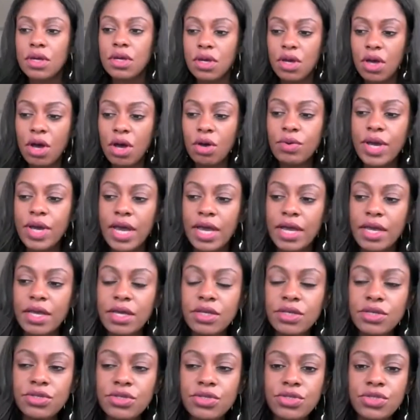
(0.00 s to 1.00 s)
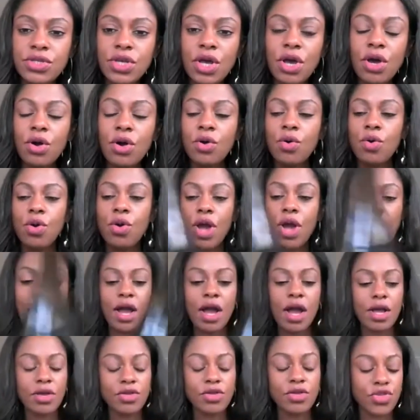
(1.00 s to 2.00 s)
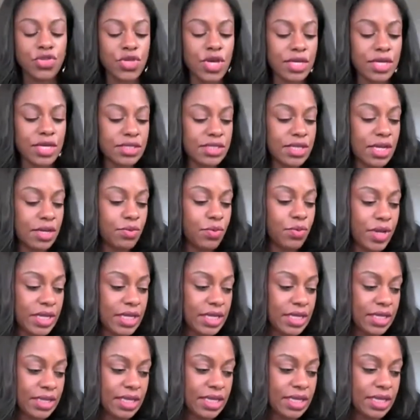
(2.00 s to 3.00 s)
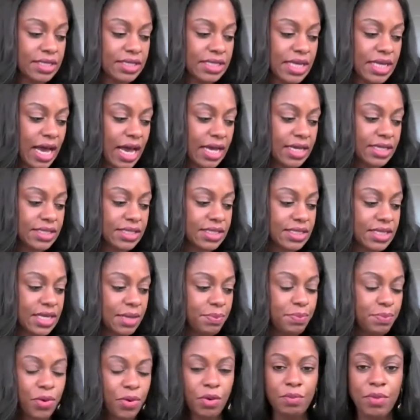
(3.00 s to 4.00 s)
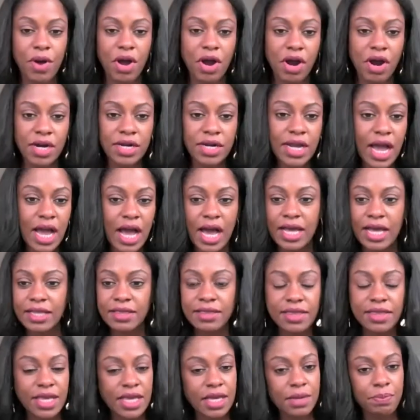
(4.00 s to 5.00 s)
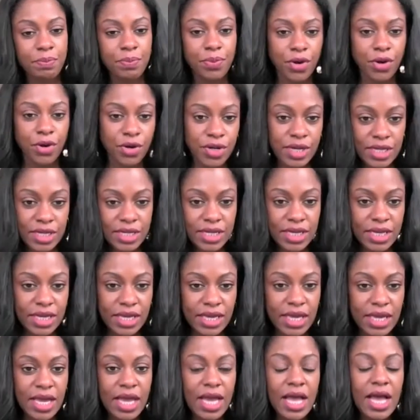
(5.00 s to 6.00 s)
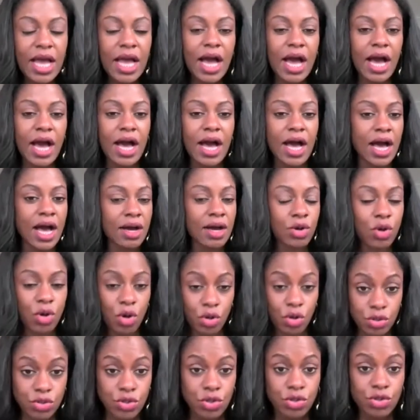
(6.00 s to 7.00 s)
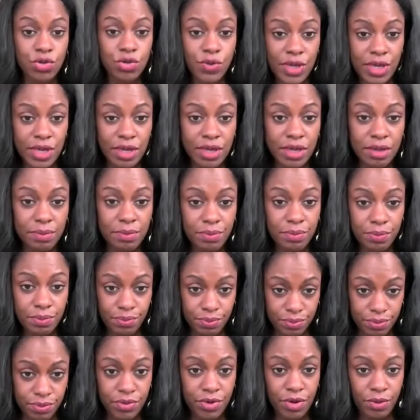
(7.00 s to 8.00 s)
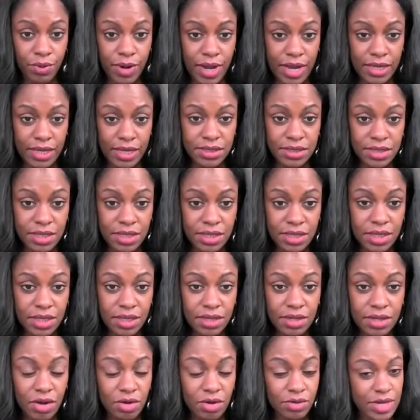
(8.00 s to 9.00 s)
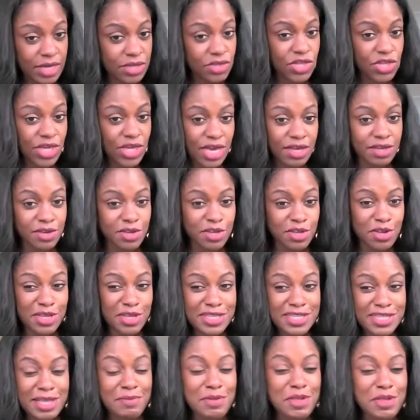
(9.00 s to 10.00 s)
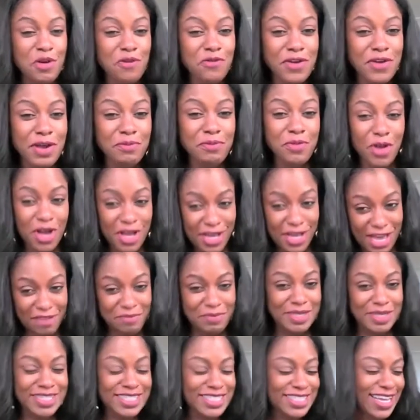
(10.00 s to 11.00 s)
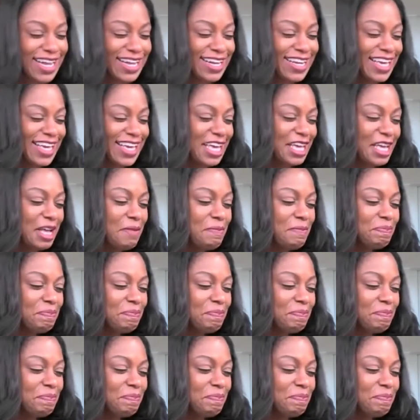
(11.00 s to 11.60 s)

Okay. So just in reading this, I see Pommard, I think Burgundy, Côte de Nuit, correct? Okay, check, let me know if I'm wrong. I've been studying.